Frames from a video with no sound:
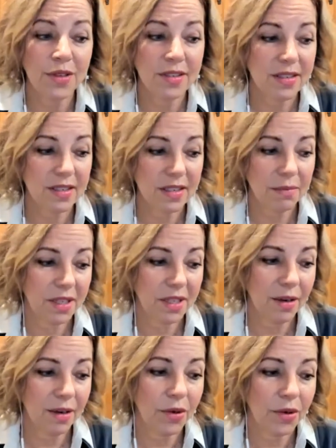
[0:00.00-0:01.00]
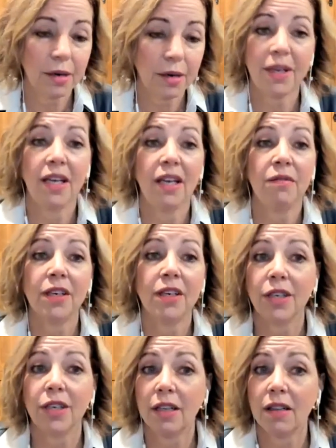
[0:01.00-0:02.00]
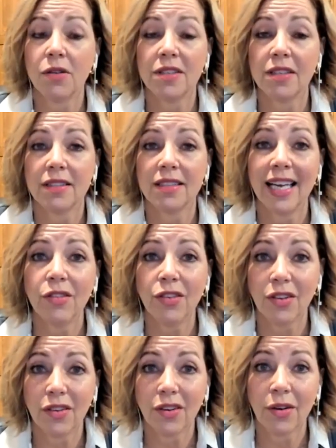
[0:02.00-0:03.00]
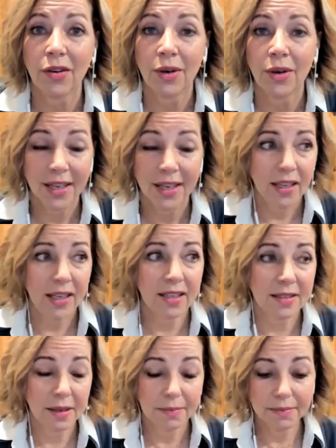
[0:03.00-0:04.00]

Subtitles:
something that we are paying very, very close attention to, is